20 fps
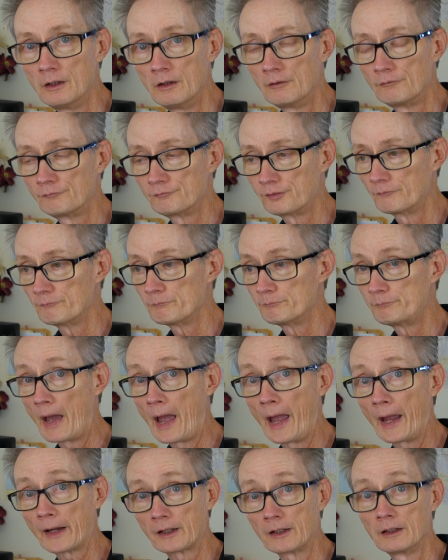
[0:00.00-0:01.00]
from
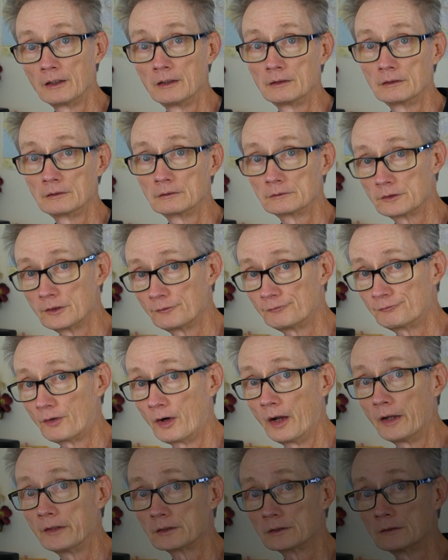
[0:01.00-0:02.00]
back to front.